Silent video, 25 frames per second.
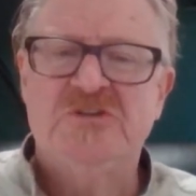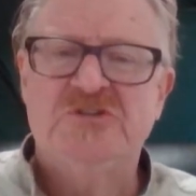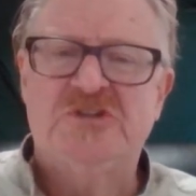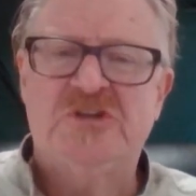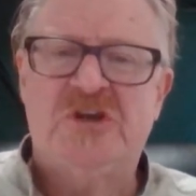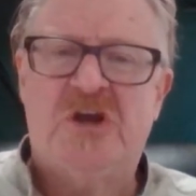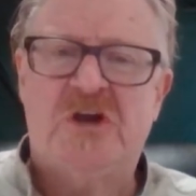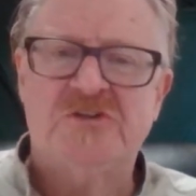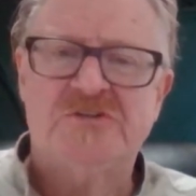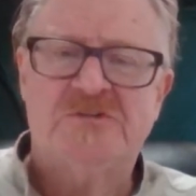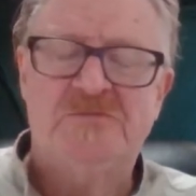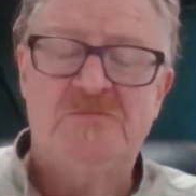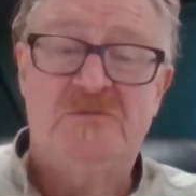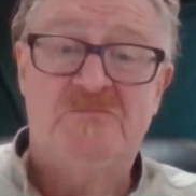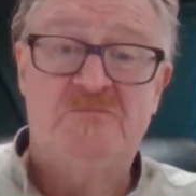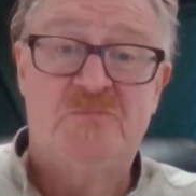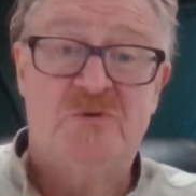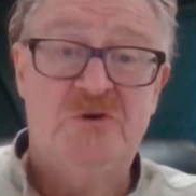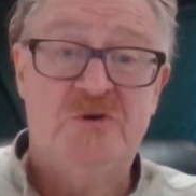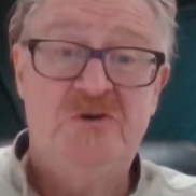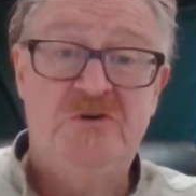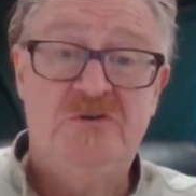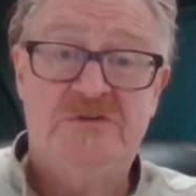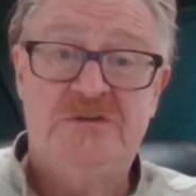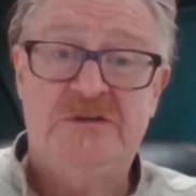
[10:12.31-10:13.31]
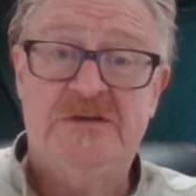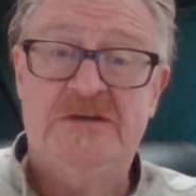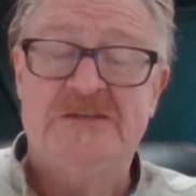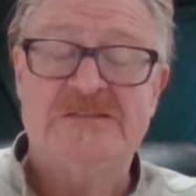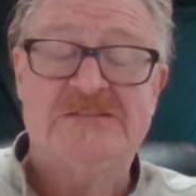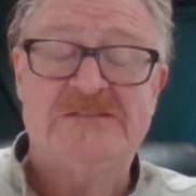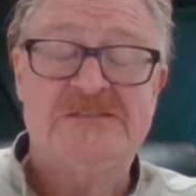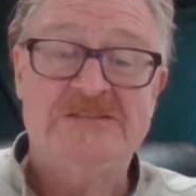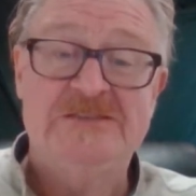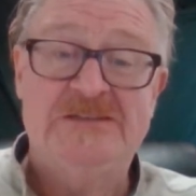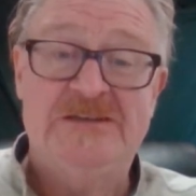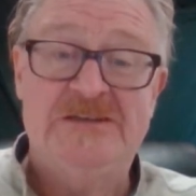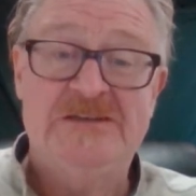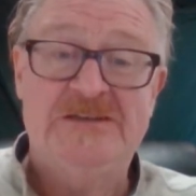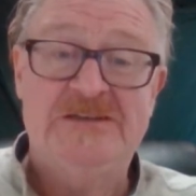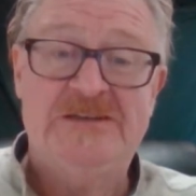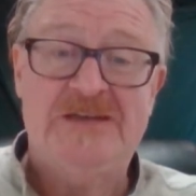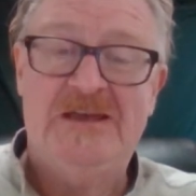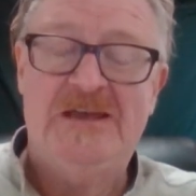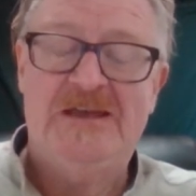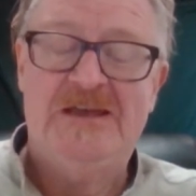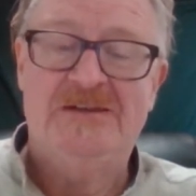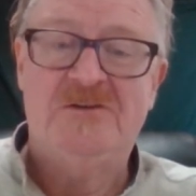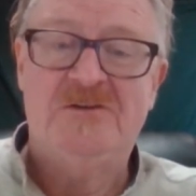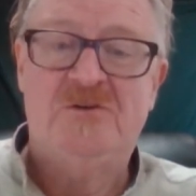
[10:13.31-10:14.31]
She calls him a brute, a
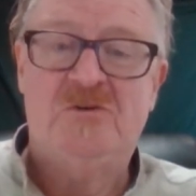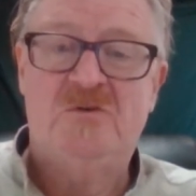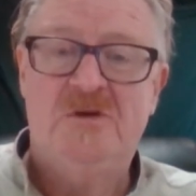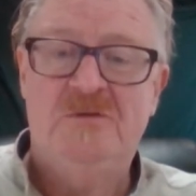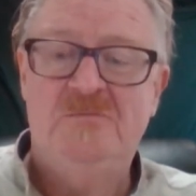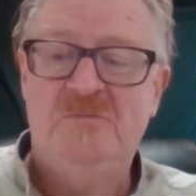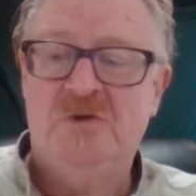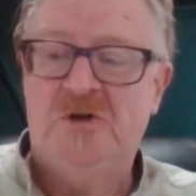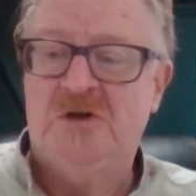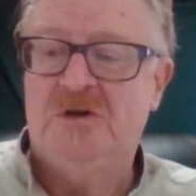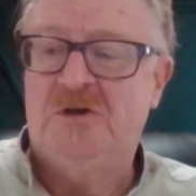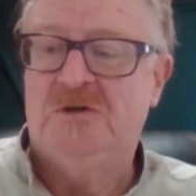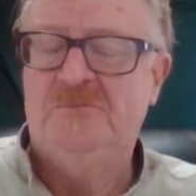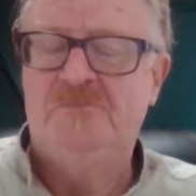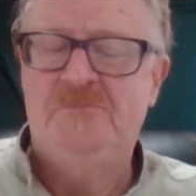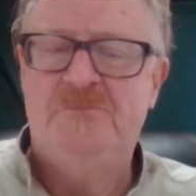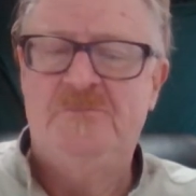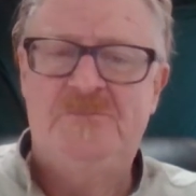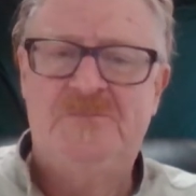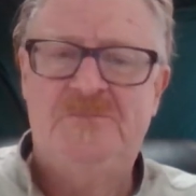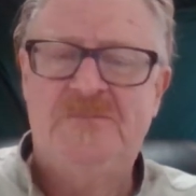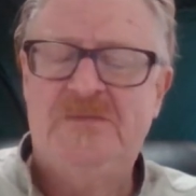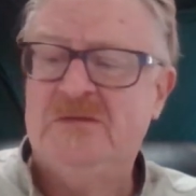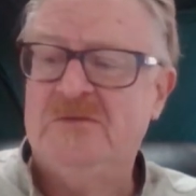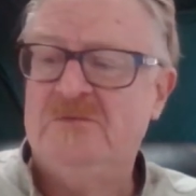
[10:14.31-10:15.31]
sneak, and a criminal,